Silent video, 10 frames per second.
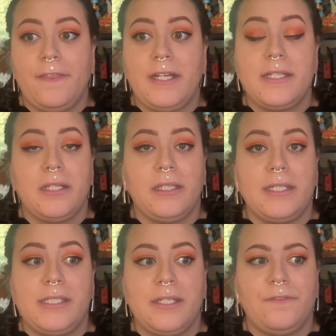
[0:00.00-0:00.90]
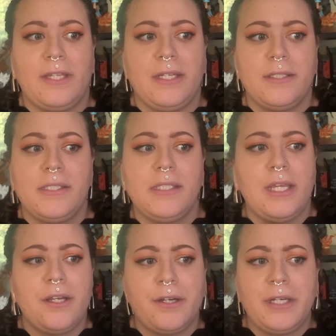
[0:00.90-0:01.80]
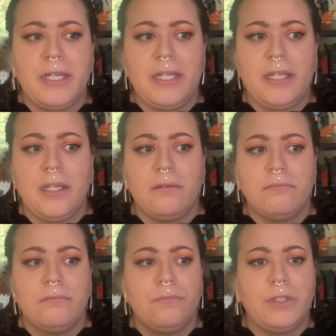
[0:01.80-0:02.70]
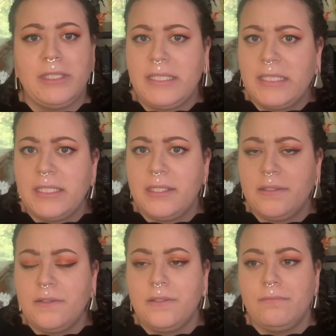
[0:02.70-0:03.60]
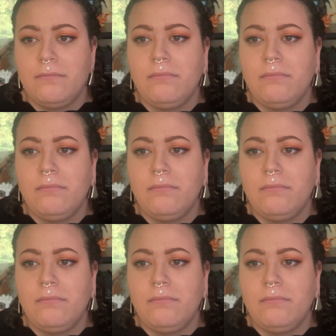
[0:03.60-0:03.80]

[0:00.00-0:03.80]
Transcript: they did a list of like scary releases,